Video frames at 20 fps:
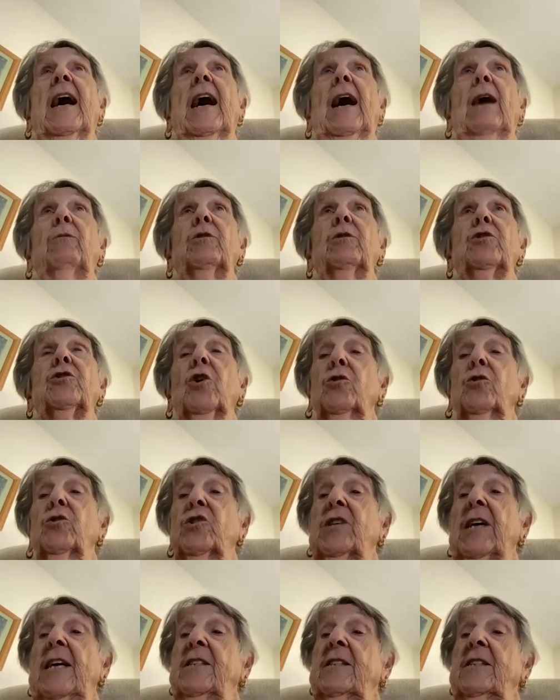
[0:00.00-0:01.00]
I was so
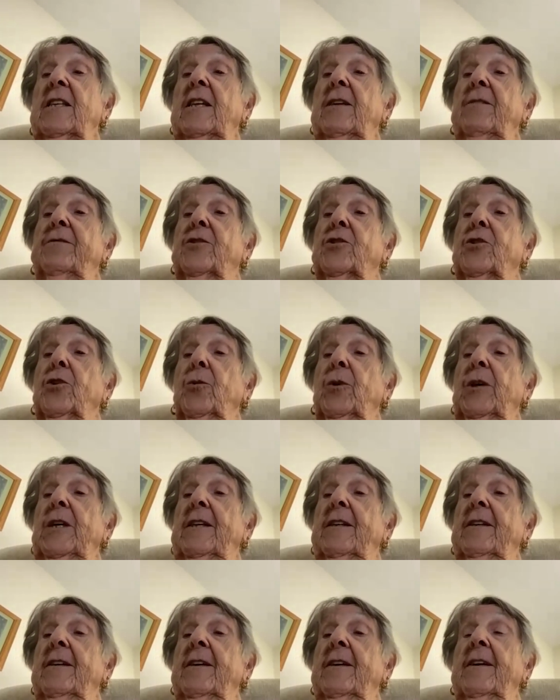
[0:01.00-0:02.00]
sensitive to
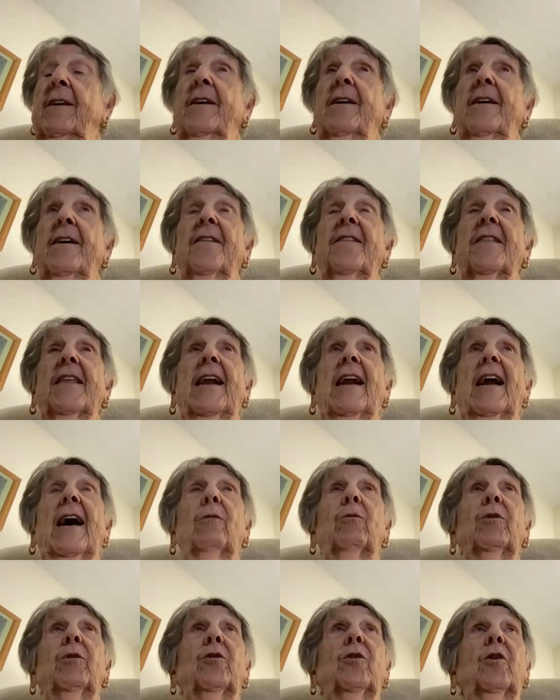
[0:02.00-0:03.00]
it that
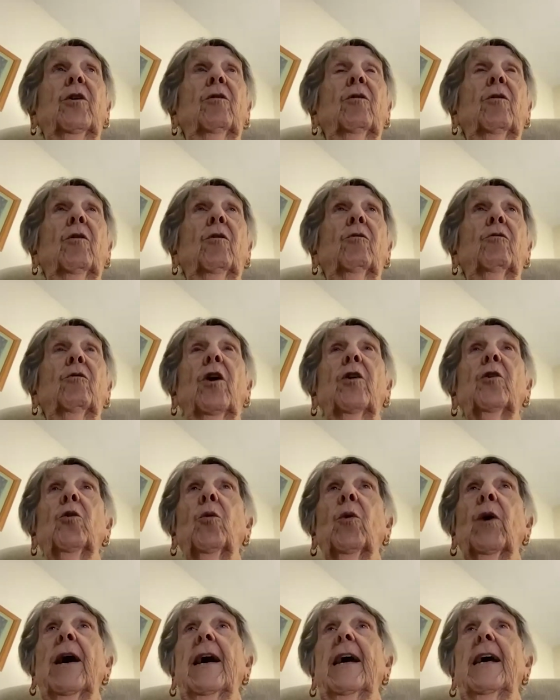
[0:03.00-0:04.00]
I would run
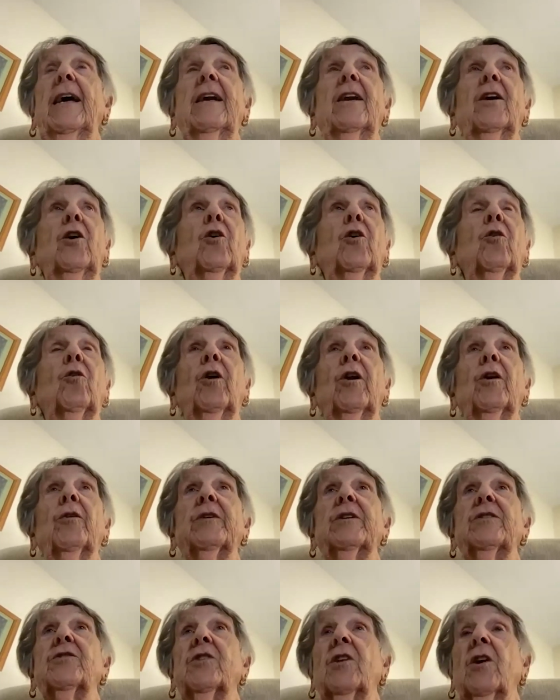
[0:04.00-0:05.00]
away in a
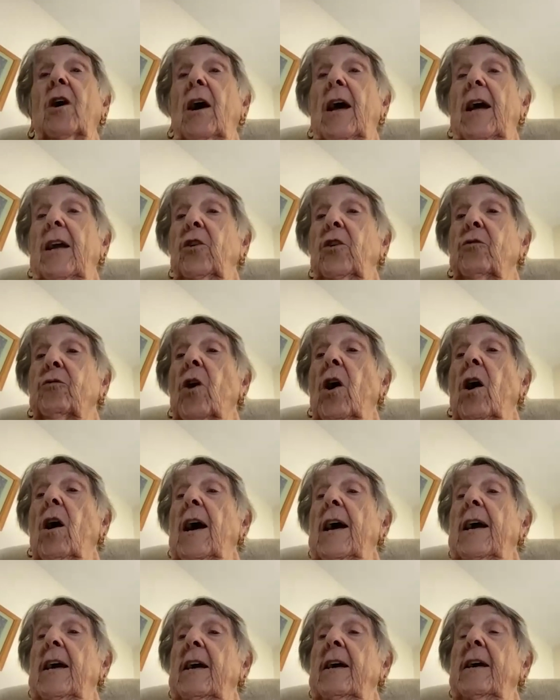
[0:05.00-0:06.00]
corner and start and
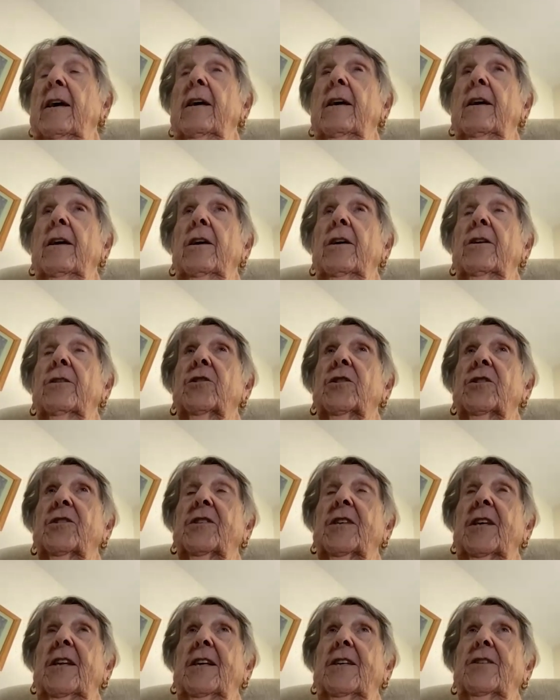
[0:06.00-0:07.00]
cry to
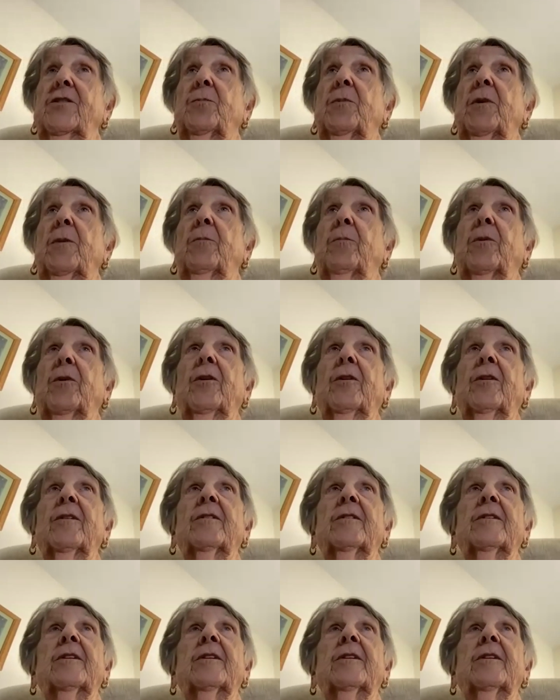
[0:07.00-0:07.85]
see these people.